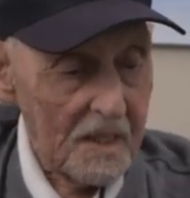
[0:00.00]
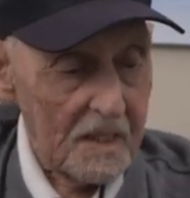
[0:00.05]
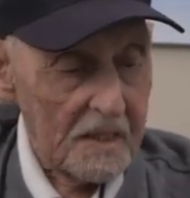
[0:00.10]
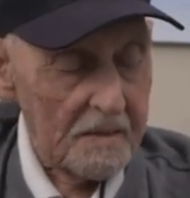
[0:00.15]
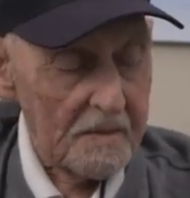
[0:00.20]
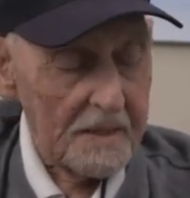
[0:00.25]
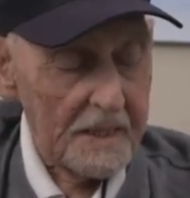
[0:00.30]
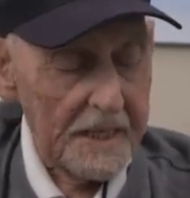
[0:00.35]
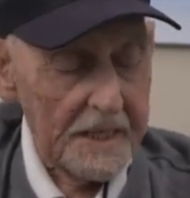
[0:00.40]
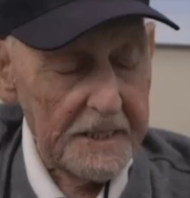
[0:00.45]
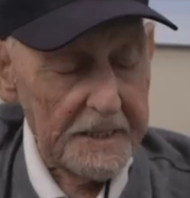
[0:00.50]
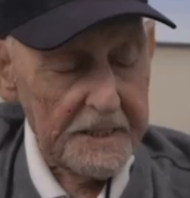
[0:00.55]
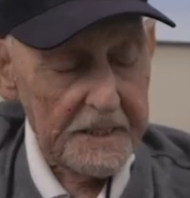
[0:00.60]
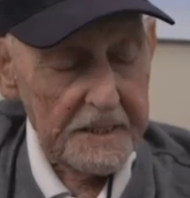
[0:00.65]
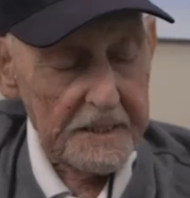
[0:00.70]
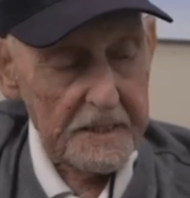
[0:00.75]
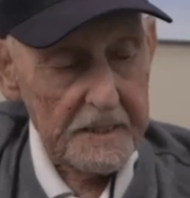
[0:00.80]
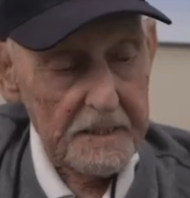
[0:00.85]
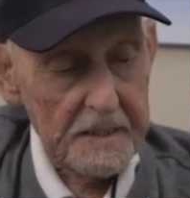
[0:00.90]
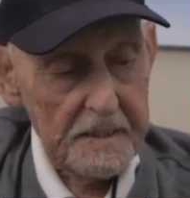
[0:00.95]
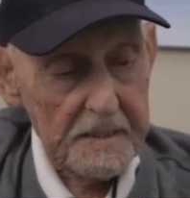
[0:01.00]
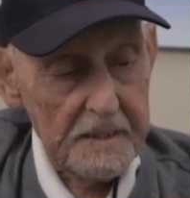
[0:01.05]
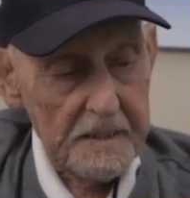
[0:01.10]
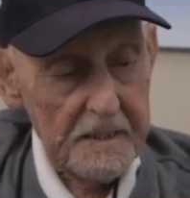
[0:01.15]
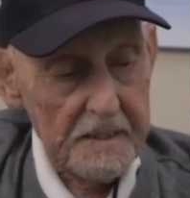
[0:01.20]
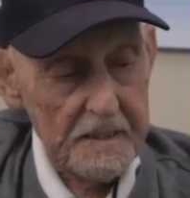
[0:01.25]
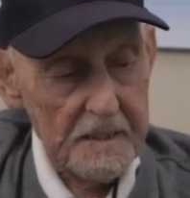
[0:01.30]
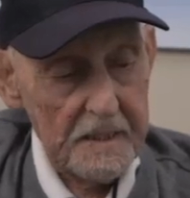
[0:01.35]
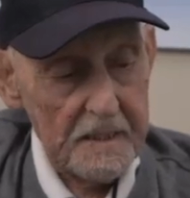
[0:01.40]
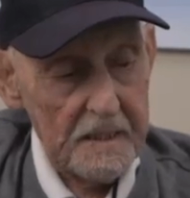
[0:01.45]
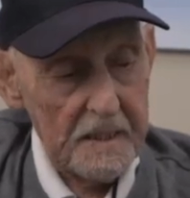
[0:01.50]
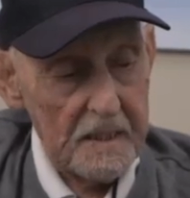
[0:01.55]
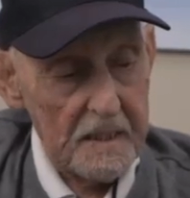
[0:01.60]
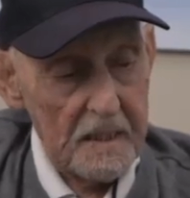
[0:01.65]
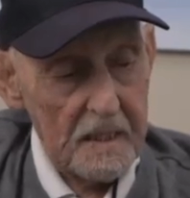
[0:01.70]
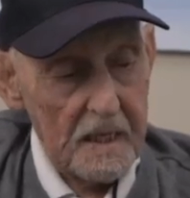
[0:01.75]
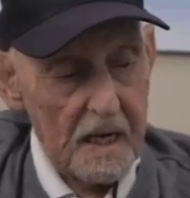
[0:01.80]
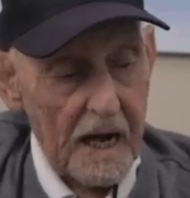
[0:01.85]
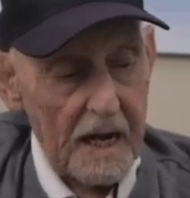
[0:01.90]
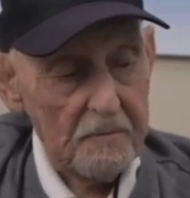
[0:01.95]
I, uh,
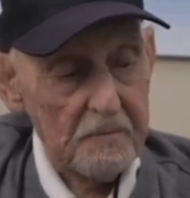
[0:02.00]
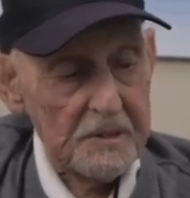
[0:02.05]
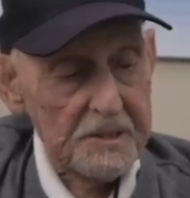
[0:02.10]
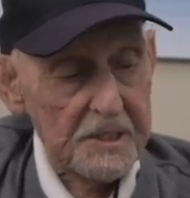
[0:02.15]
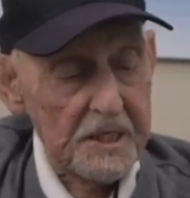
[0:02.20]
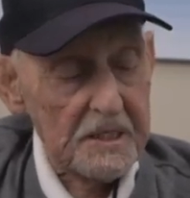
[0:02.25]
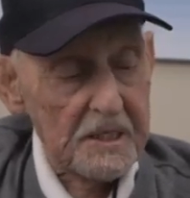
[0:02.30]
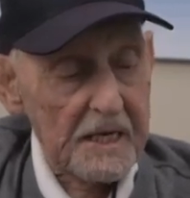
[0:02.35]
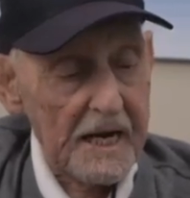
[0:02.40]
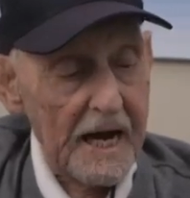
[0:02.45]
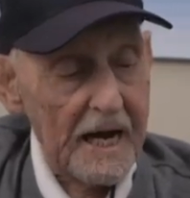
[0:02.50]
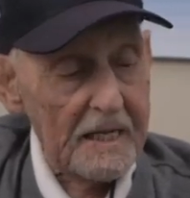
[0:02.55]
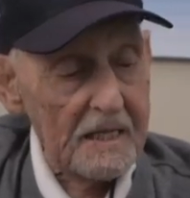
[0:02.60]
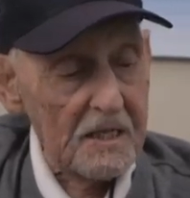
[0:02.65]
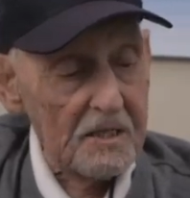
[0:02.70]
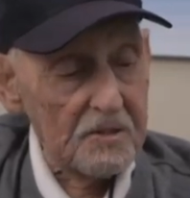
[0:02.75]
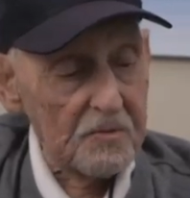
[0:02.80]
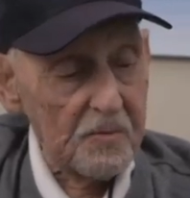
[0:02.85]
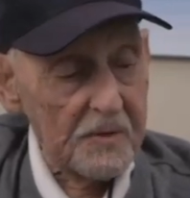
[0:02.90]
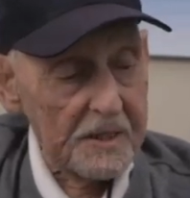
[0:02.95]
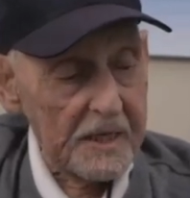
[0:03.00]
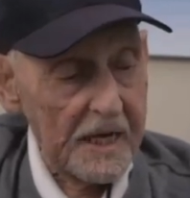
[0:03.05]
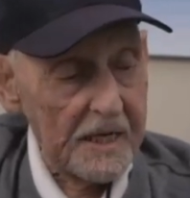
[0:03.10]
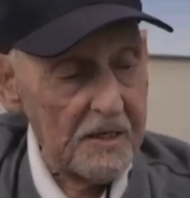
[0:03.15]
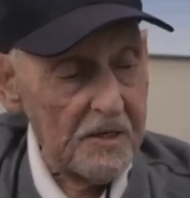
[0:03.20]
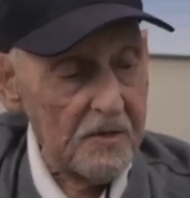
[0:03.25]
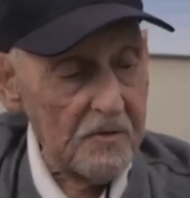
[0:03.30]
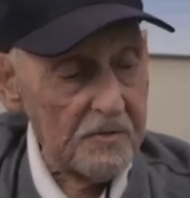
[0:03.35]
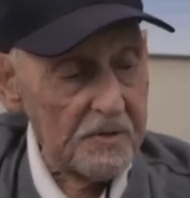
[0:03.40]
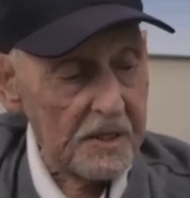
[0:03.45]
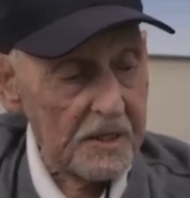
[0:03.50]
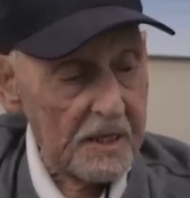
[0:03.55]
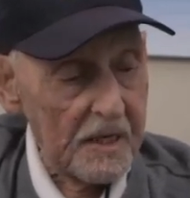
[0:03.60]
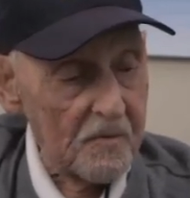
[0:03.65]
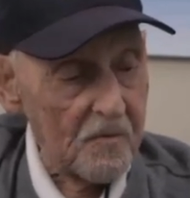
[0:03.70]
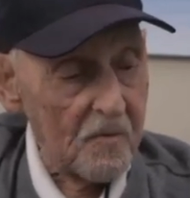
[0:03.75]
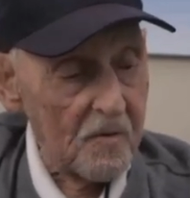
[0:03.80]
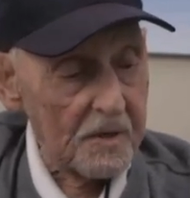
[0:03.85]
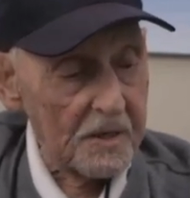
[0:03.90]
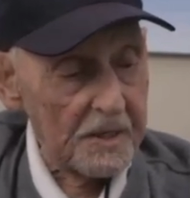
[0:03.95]
I was in college when I knew that I
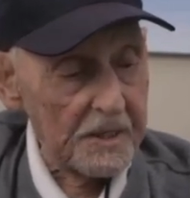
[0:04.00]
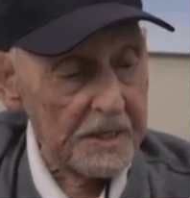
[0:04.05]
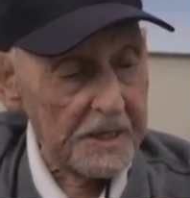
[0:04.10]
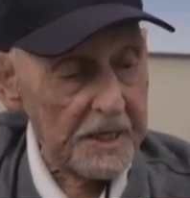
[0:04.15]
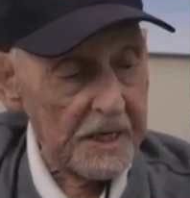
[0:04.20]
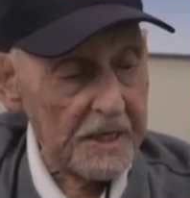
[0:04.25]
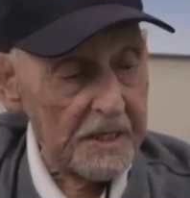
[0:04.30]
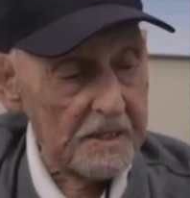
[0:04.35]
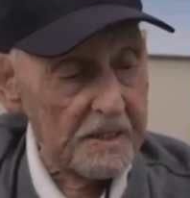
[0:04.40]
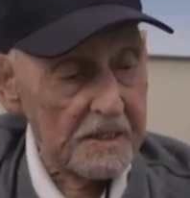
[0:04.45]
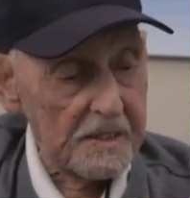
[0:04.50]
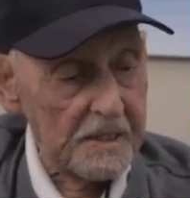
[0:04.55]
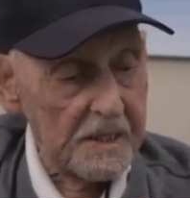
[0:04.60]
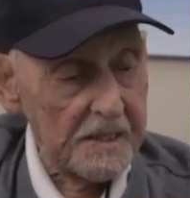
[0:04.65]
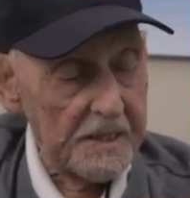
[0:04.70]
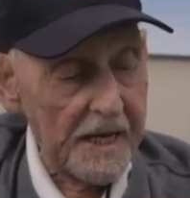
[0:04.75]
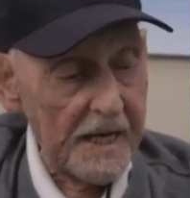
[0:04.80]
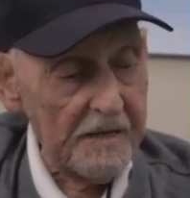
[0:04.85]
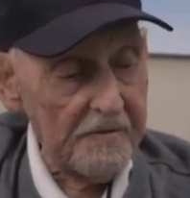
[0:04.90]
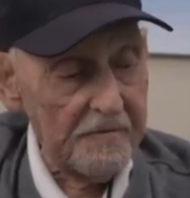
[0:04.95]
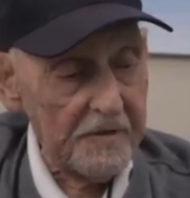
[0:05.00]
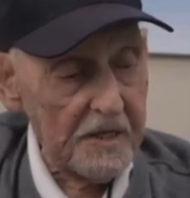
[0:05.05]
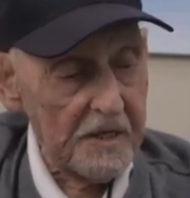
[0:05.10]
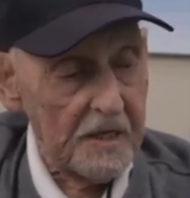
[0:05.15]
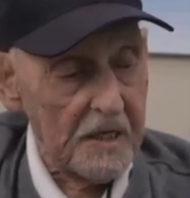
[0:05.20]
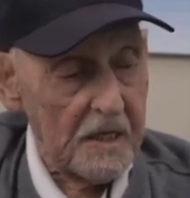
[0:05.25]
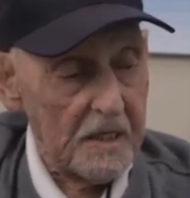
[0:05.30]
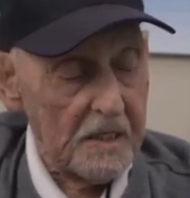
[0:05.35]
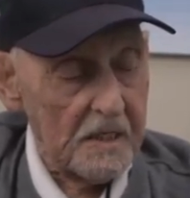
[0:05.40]
wanted to get into the Navy